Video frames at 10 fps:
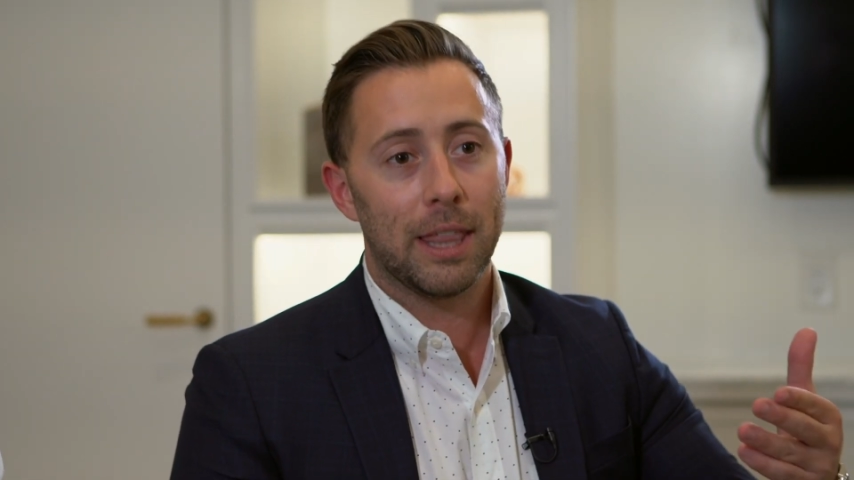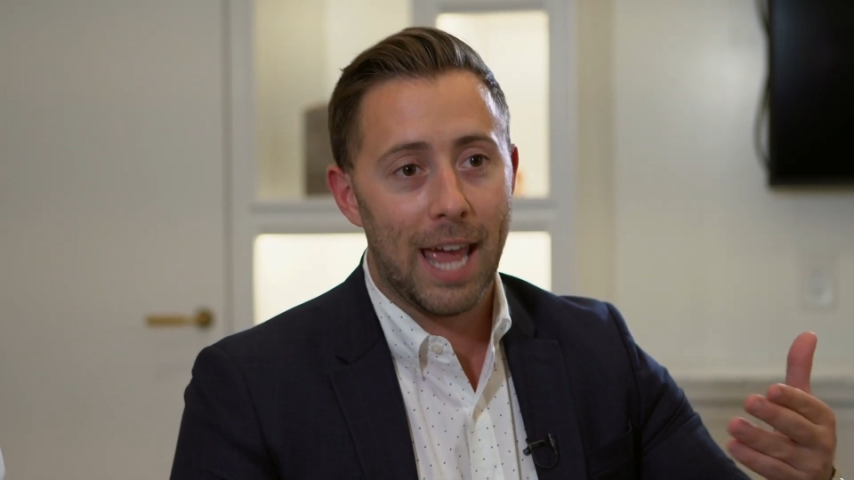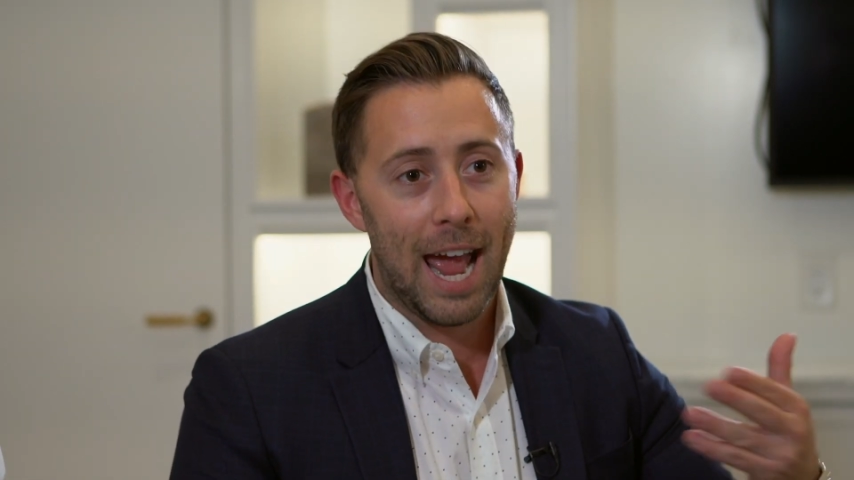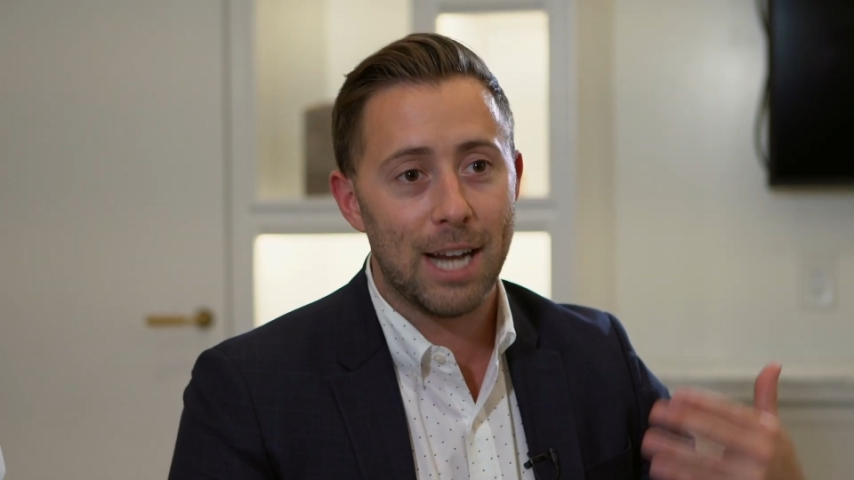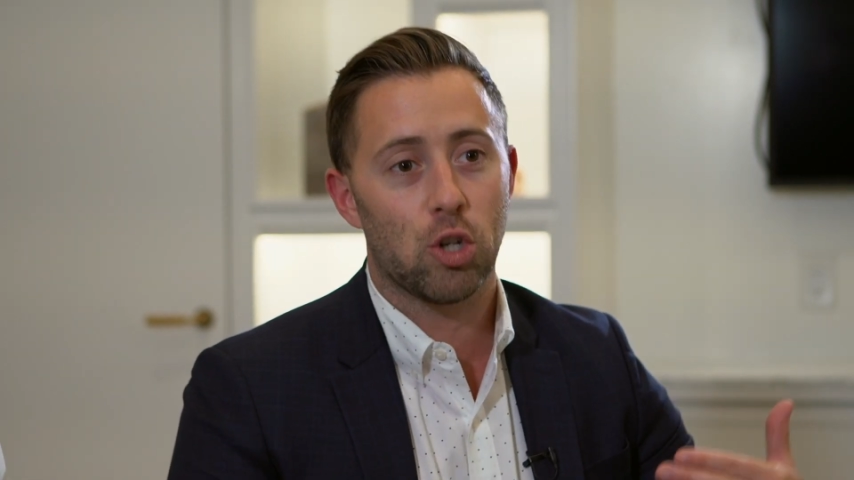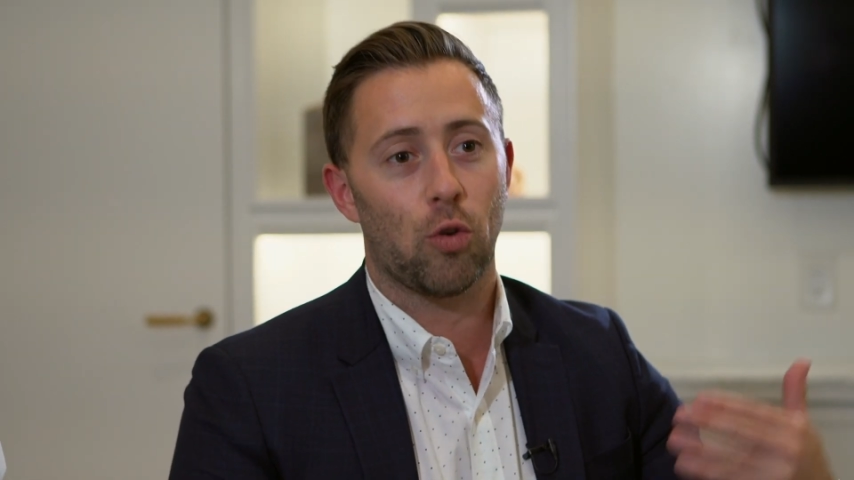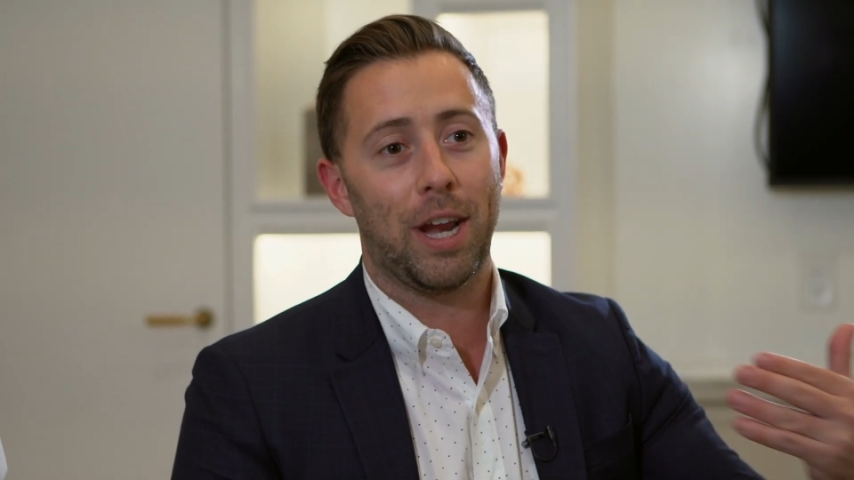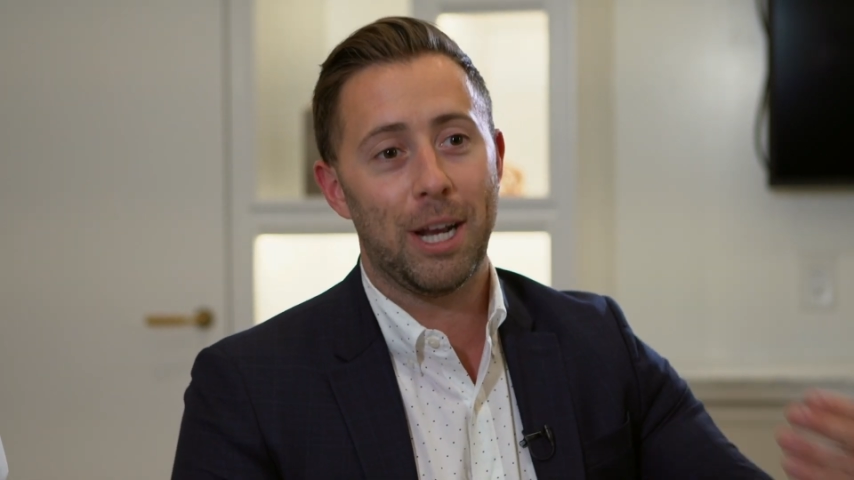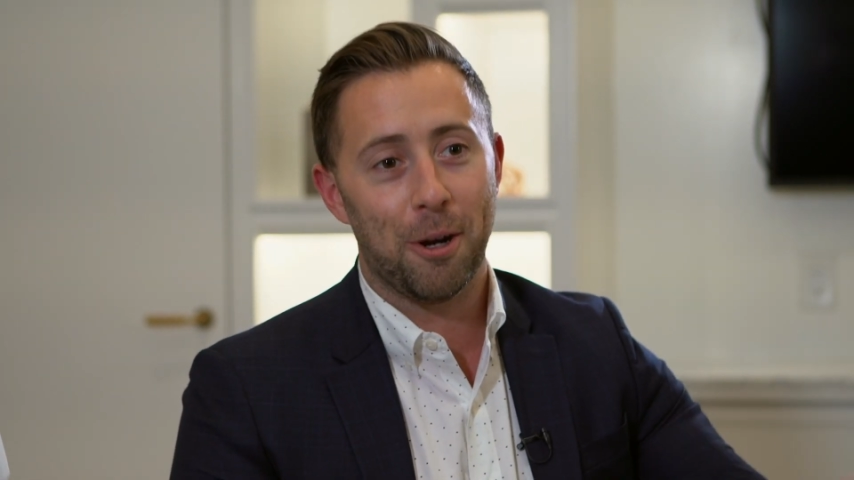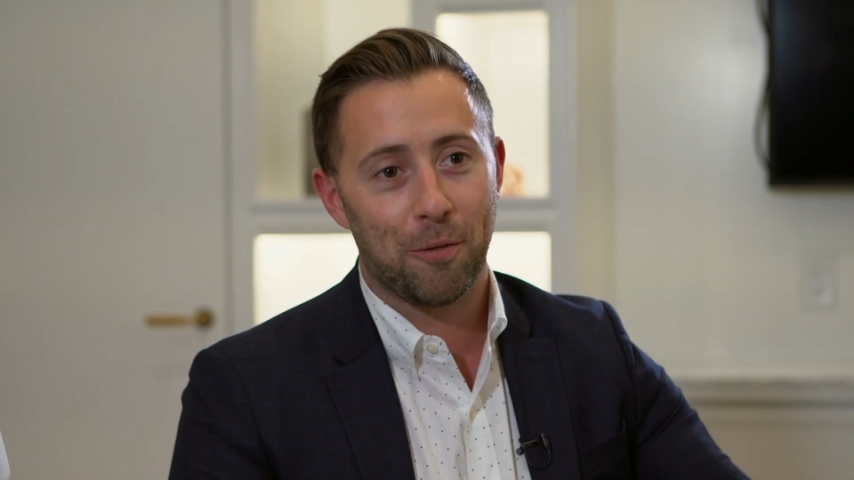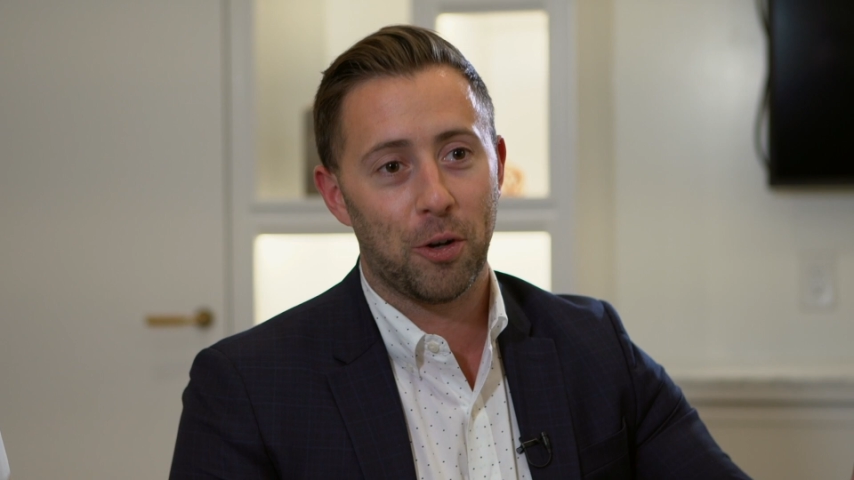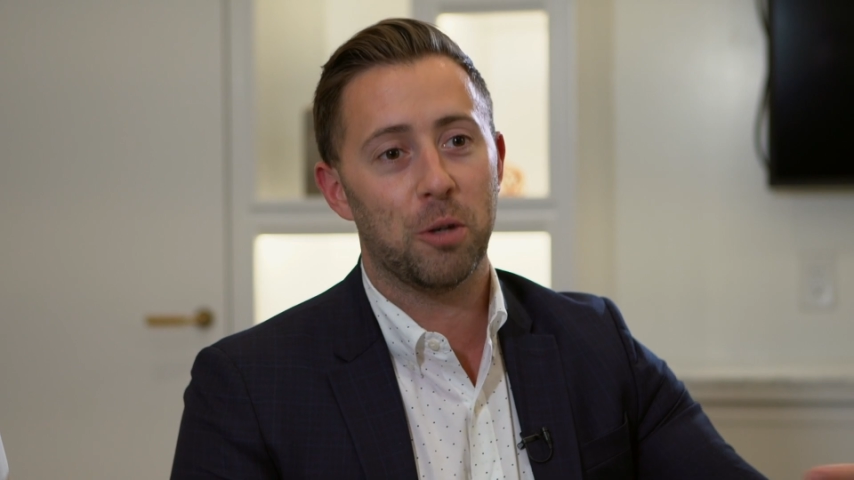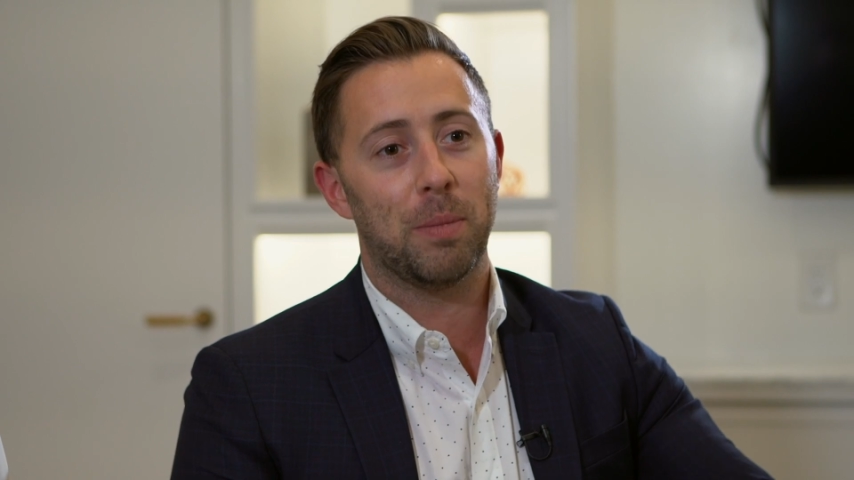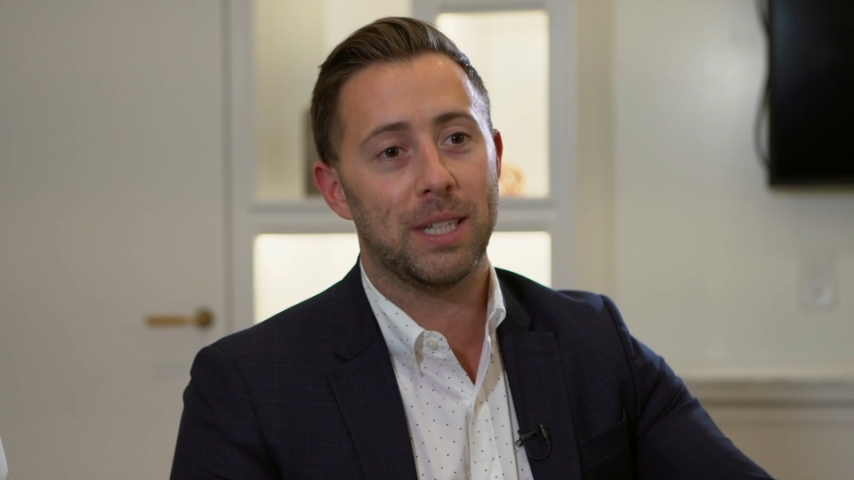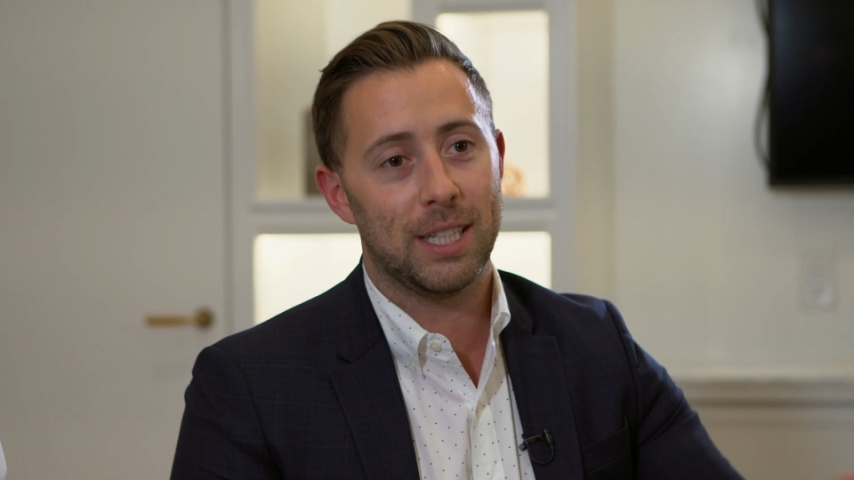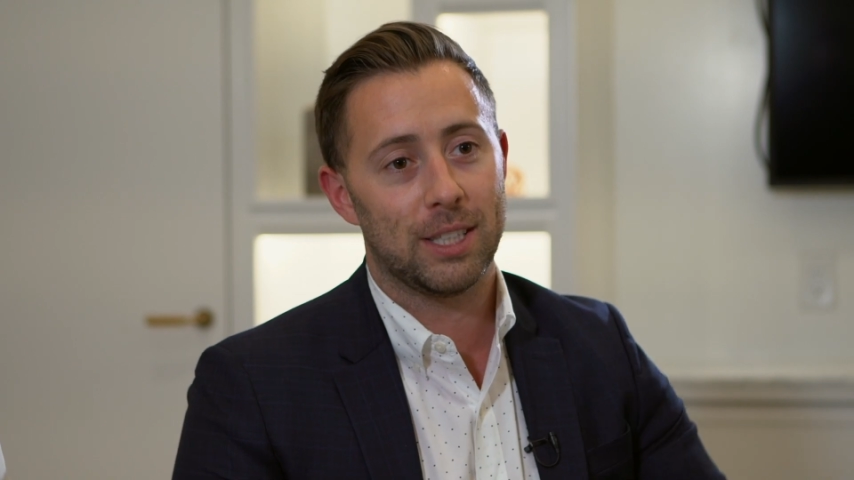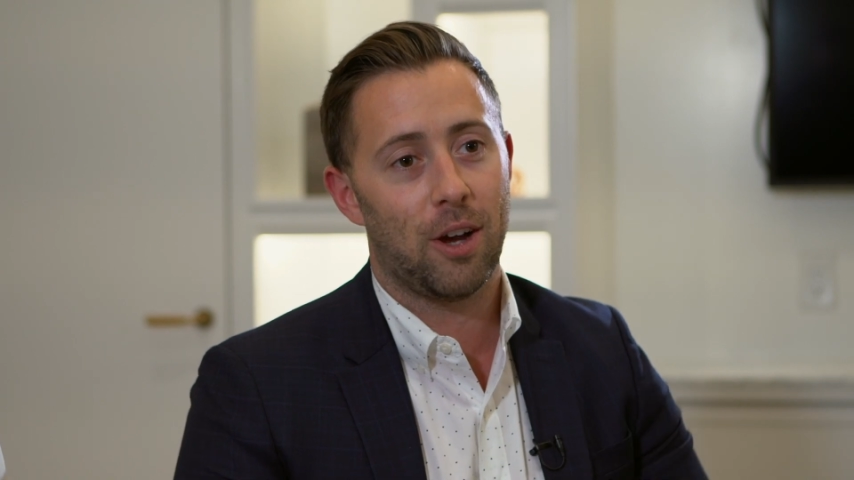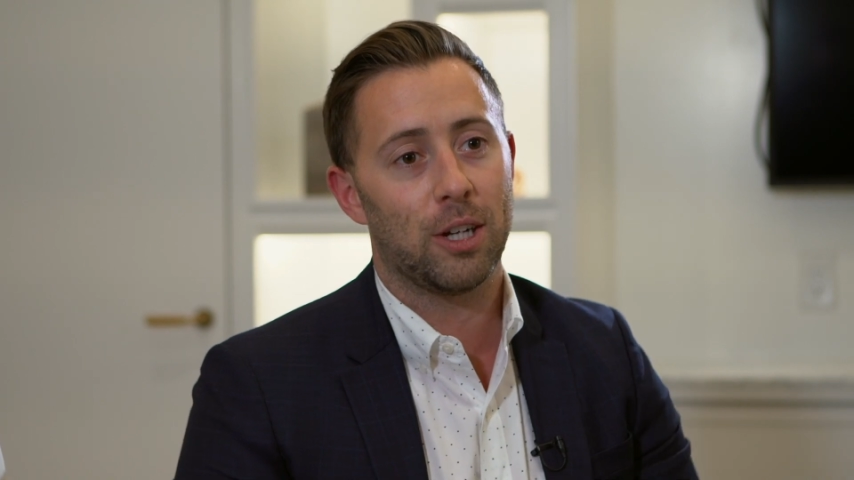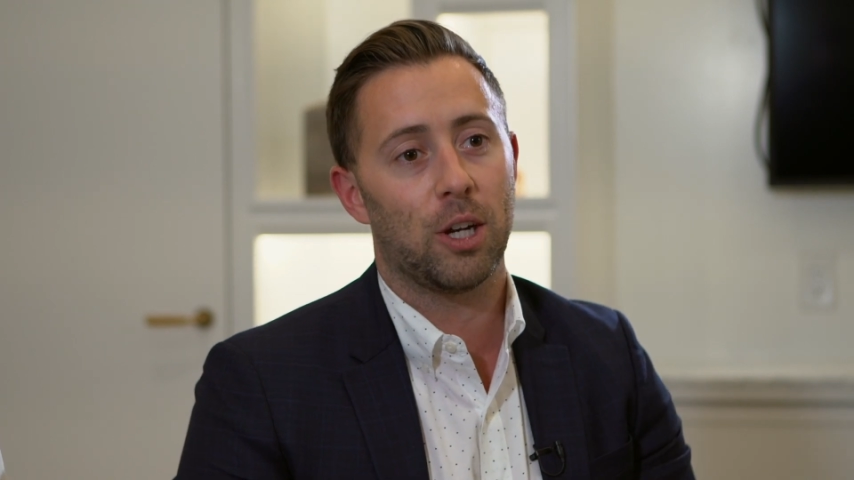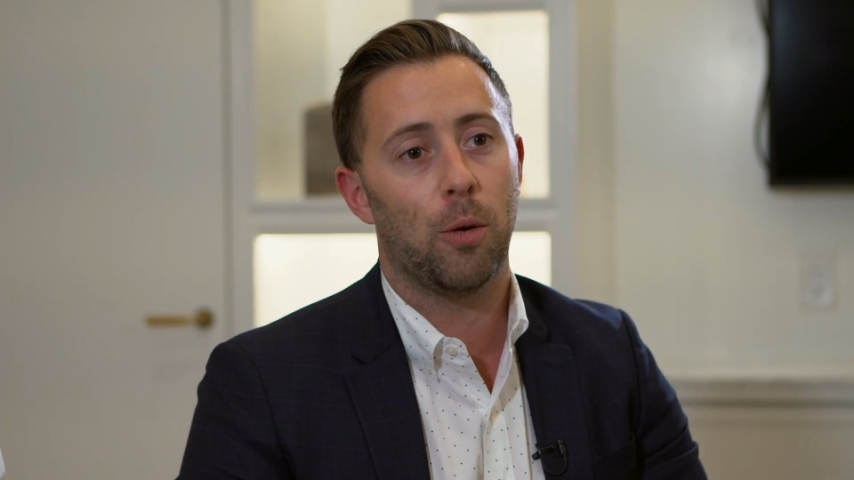the head trainer for your business
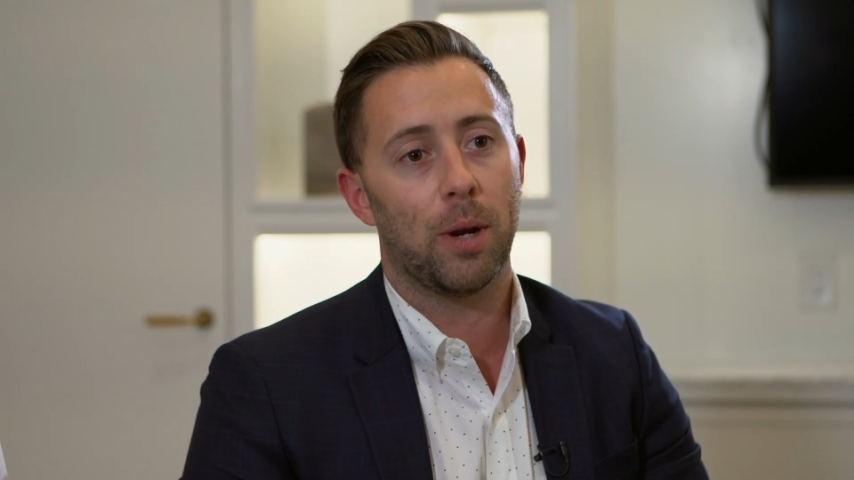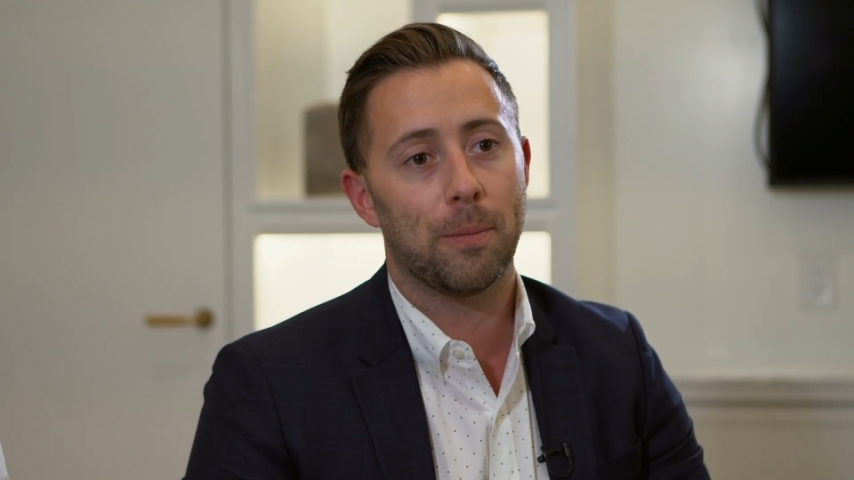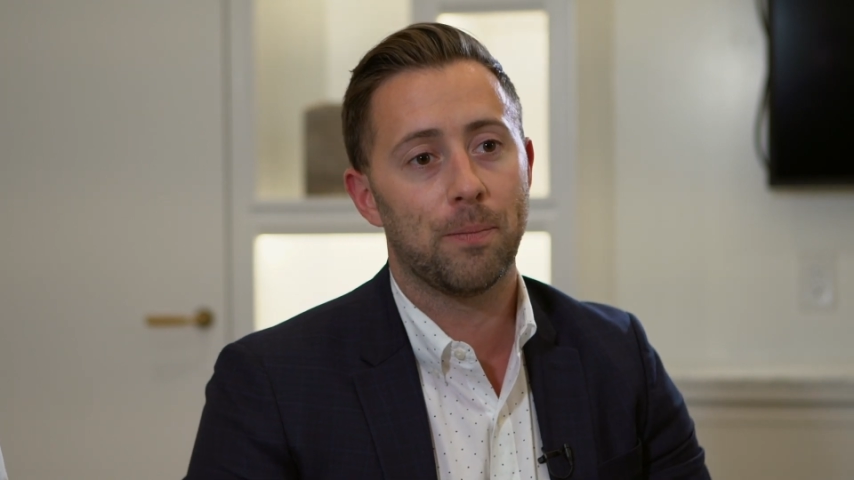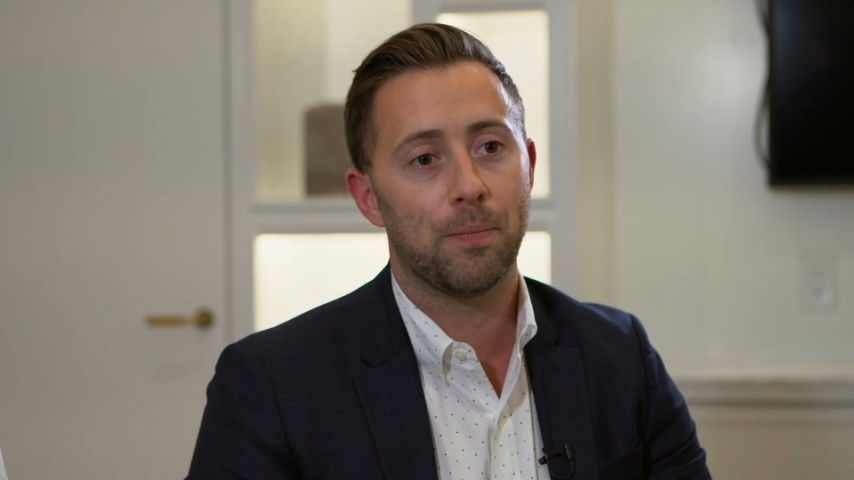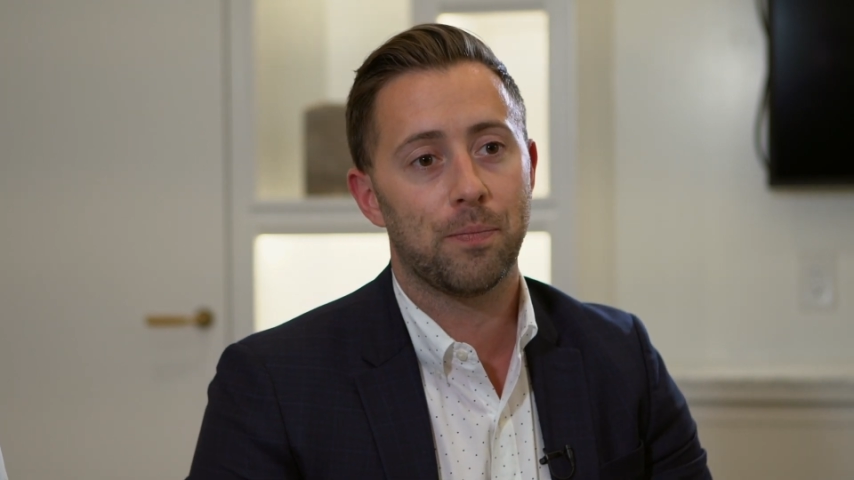ongoing?